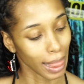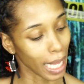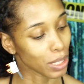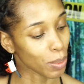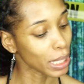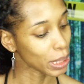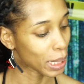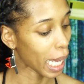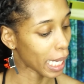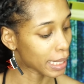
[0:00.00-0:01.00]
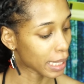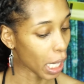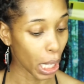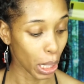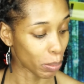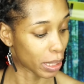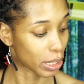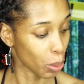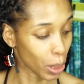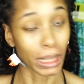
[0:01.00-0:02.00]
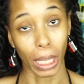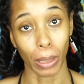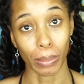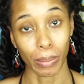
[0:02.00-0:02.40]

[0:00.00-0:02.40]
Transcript: That's right, you guys, a human torso.